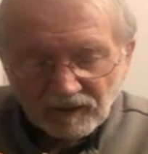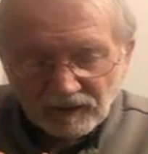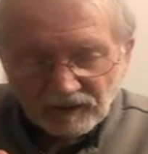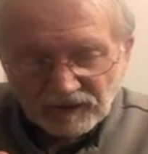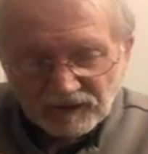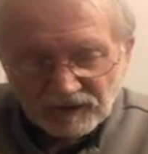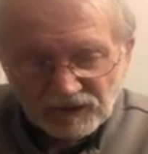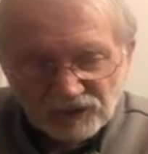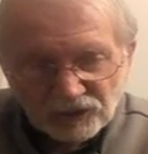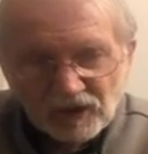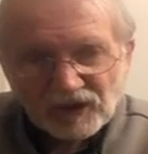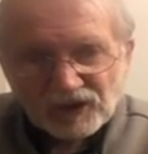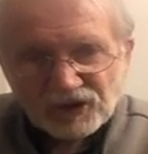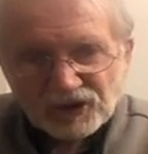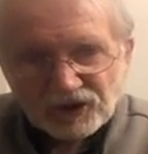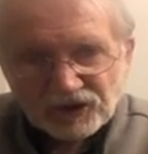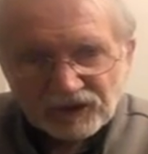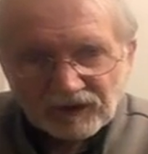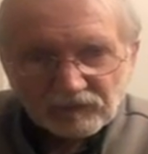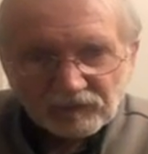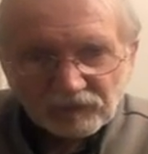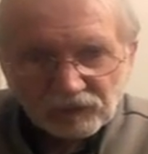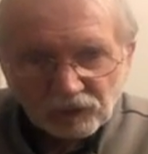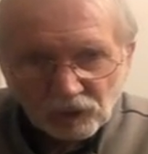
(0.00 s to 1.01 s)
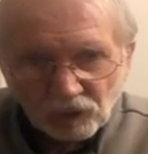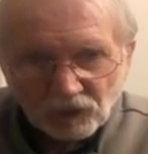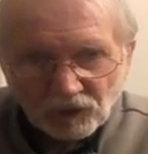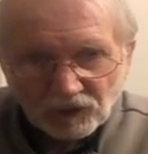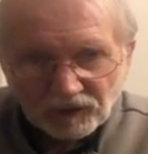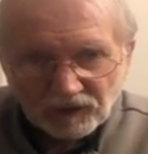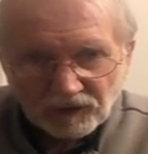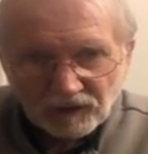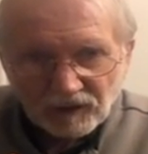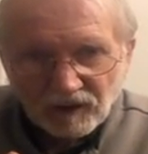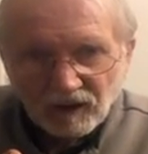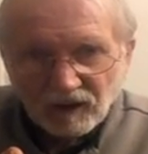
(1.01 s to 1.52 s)
destruction in
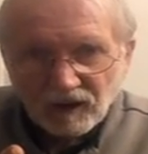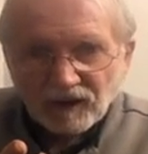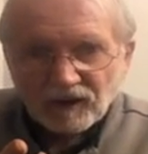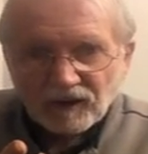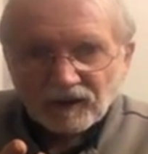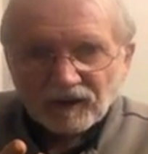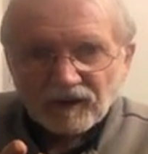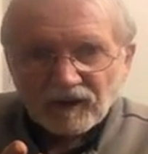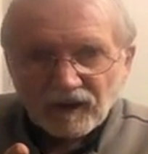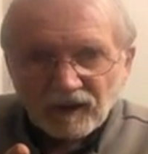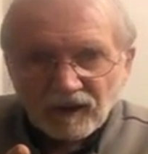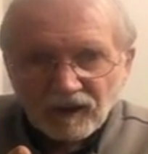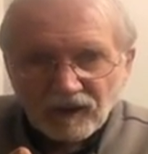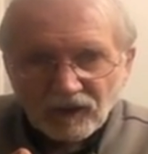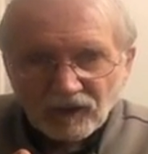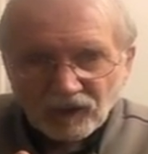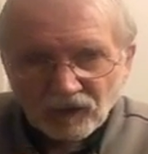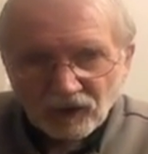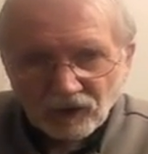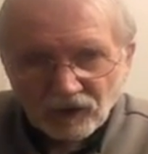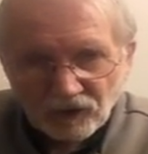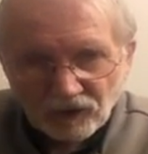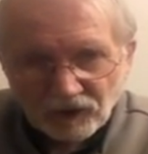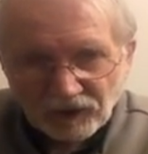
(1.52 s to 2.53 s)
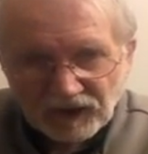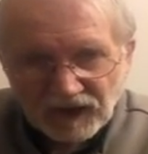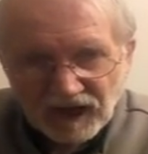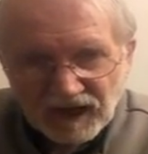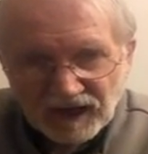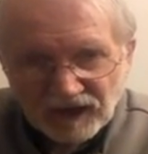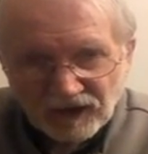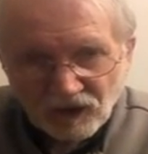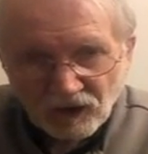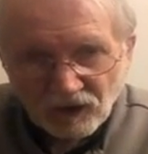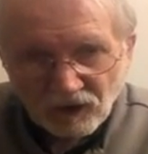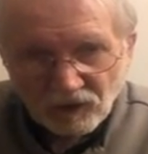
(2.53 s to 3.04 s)
Florida on the
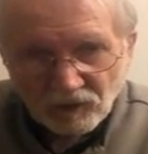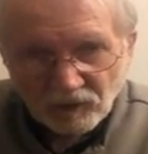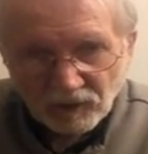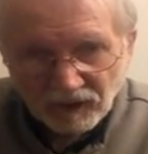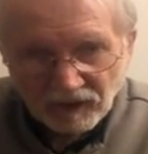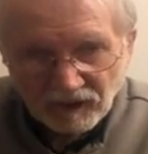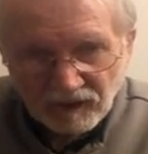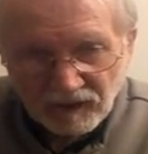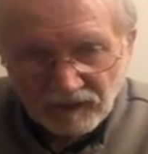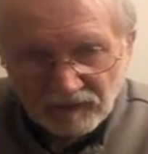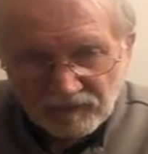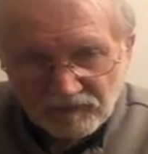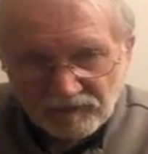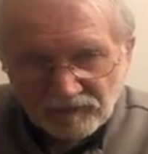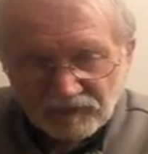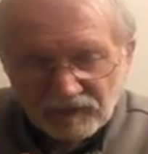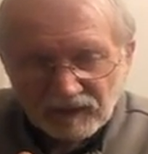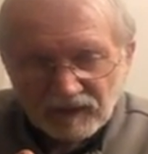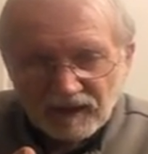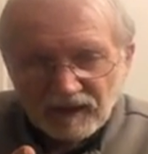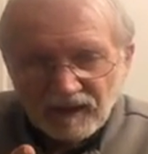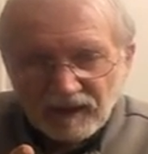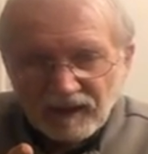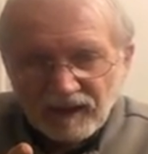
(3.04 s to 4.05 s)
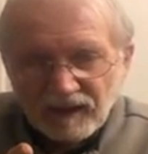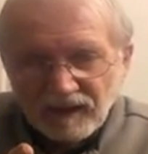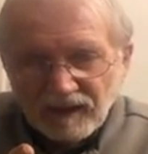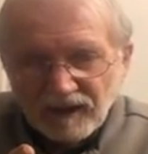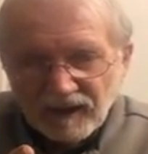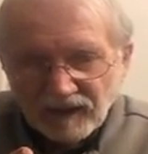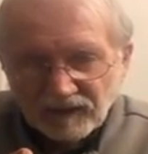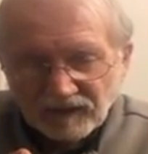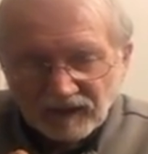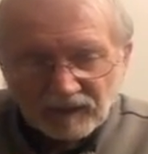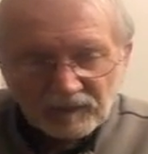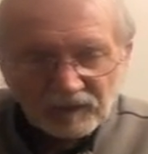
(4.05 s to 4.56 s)
Hurricane Irma.
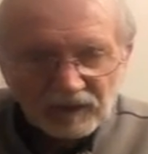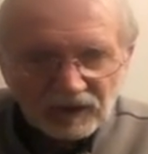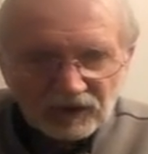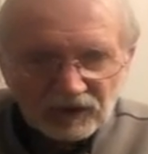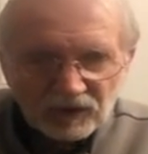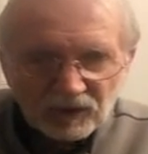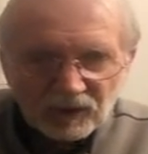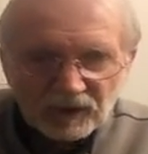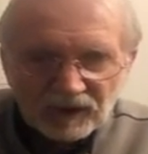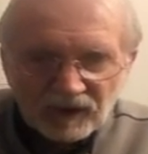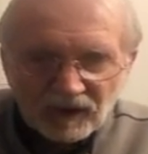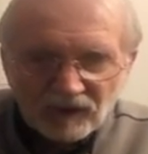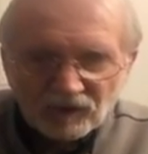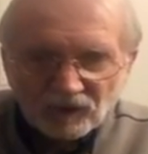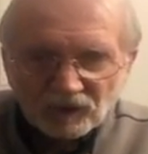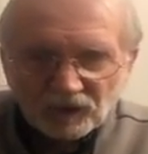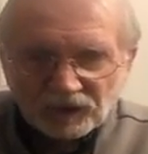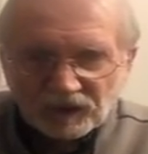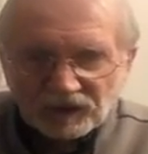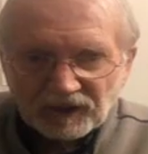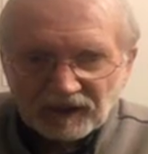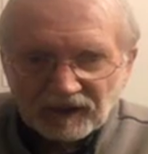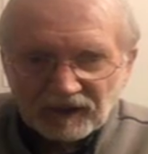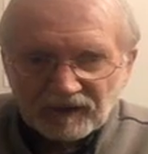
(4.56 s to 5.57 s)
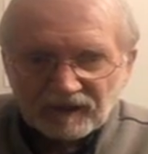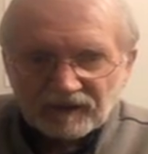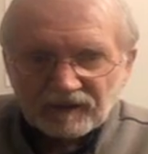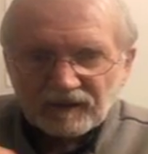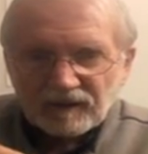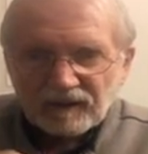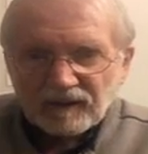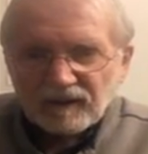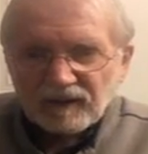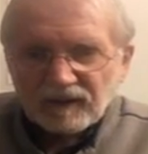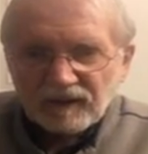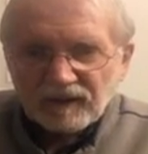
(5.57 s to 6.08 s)
And then I'm going to do another link
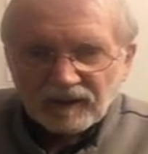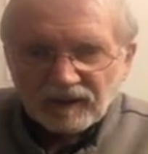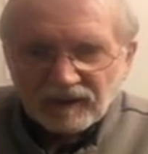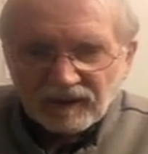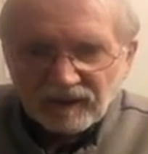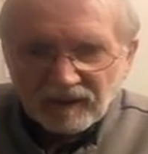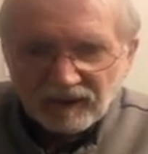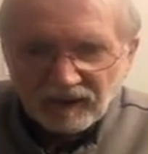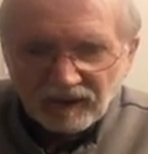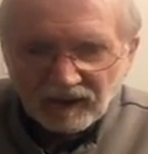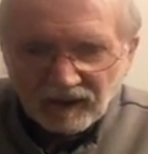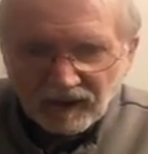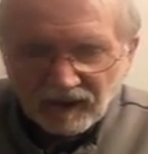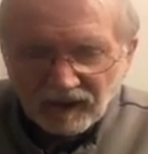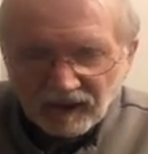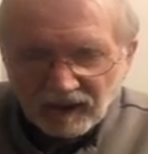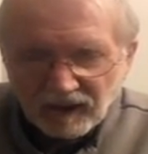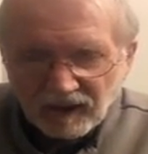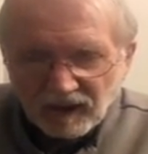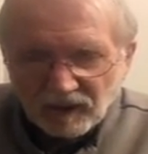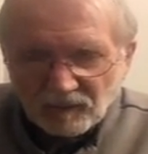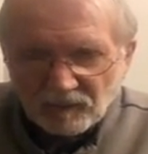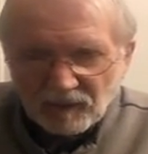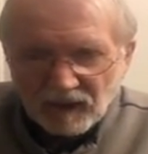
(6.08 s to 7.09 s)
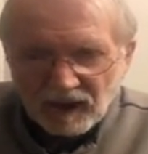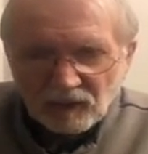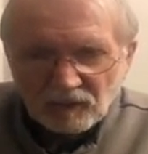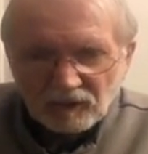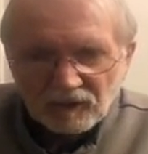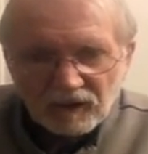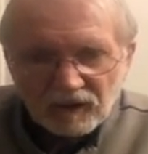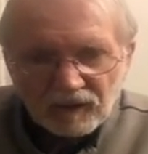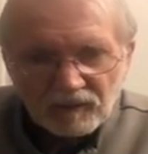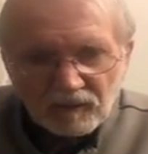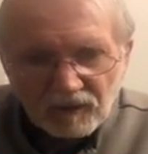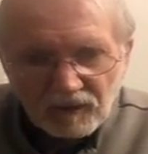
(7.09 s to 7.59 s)

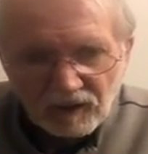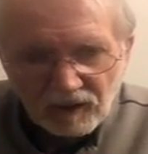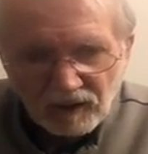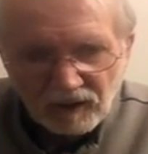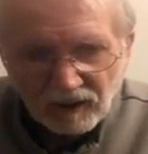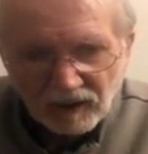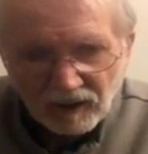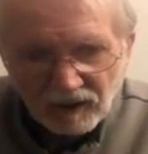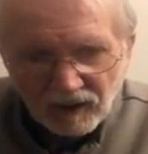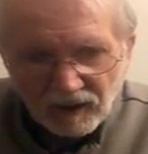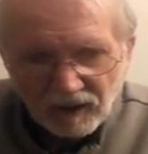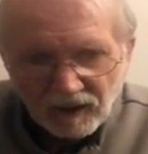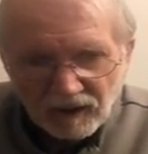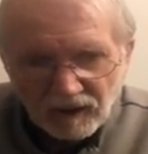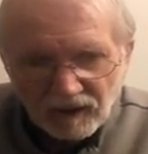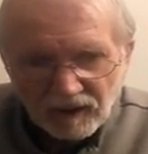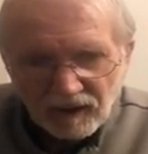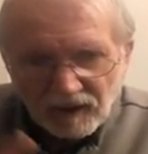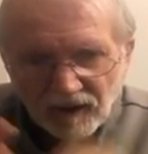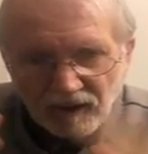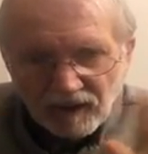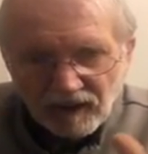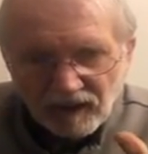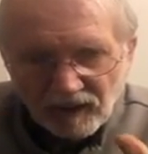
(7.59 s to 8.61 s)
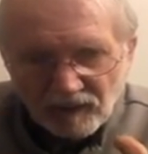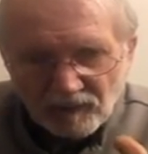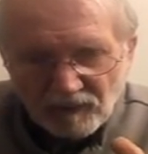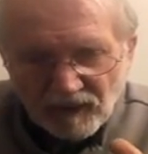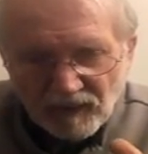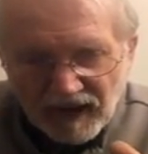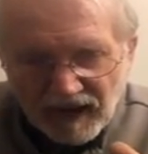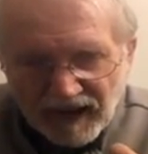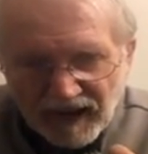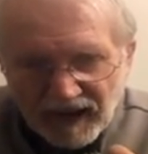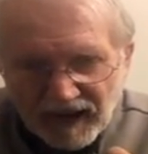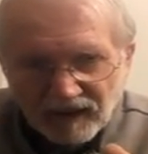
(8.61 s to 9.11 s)
about a
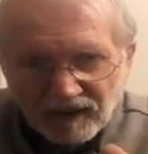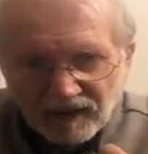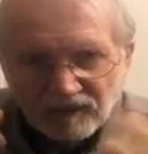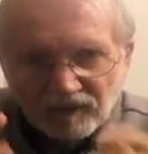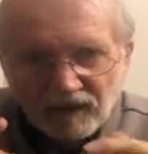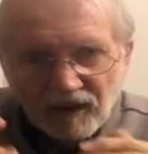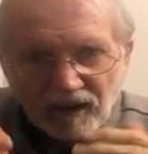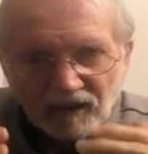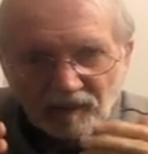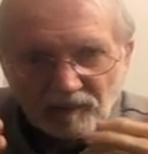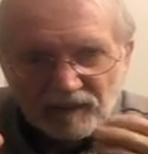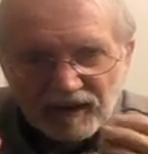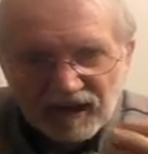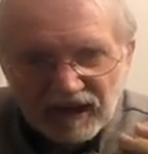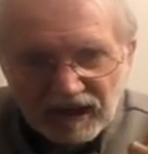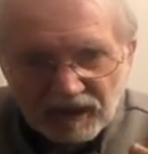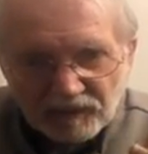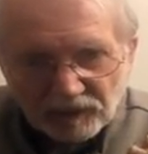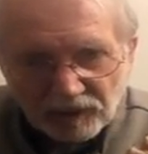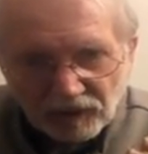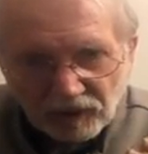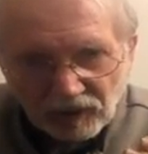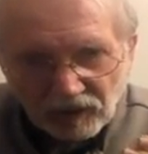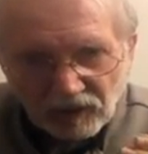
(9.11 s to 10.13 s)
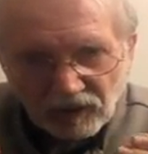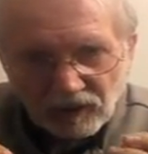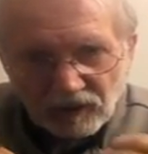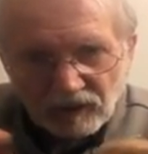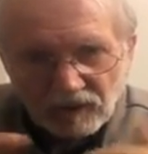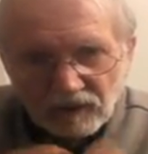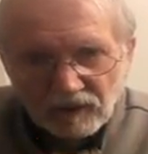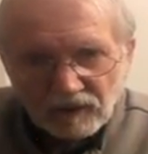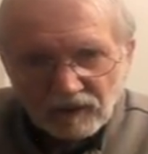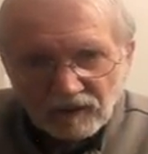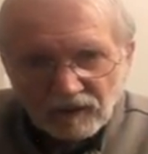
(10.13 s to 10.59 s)
man, a people,